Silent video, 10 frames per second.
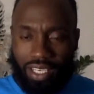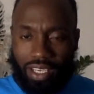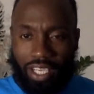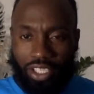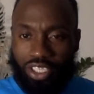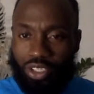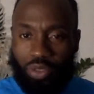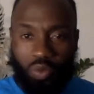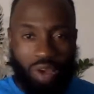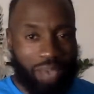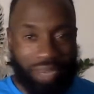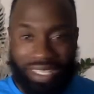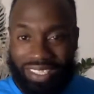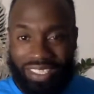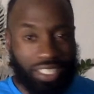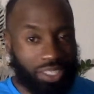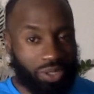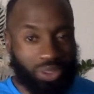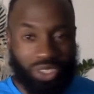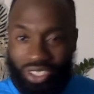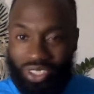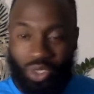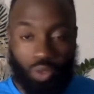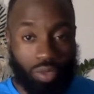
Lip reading: And it's not the white man singing those songs to